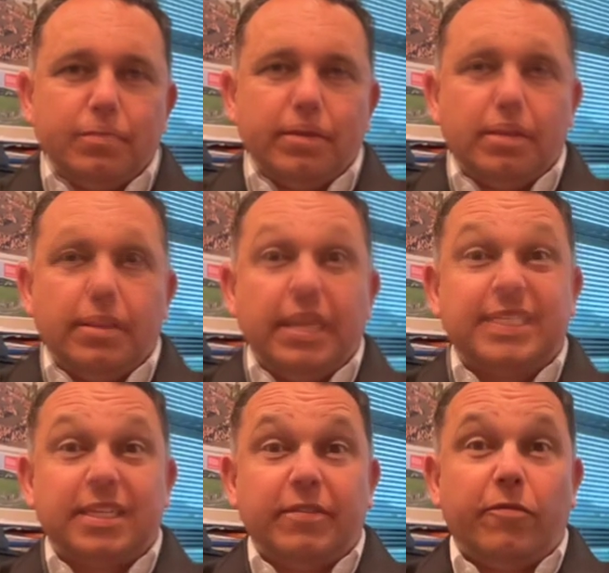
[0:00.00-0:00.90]
Well,
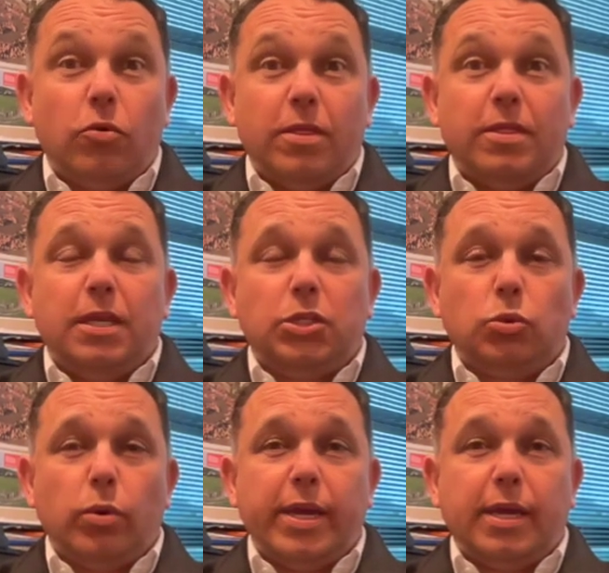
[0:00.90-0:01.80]
that's it for this
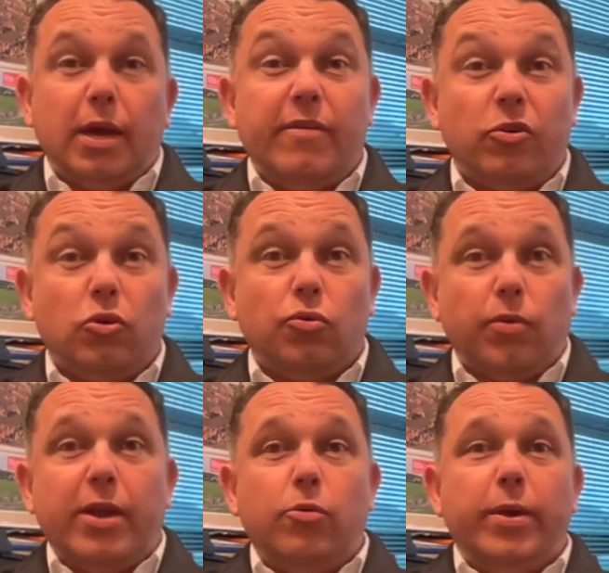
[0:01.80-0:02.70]
week. Have a
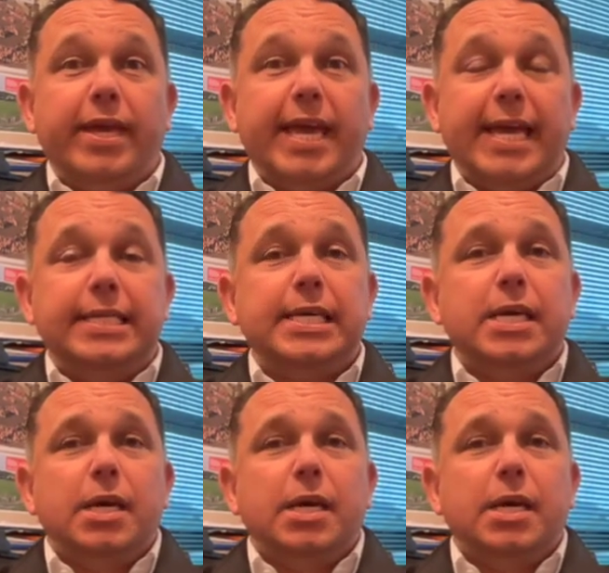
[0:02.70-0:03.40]
great weekend.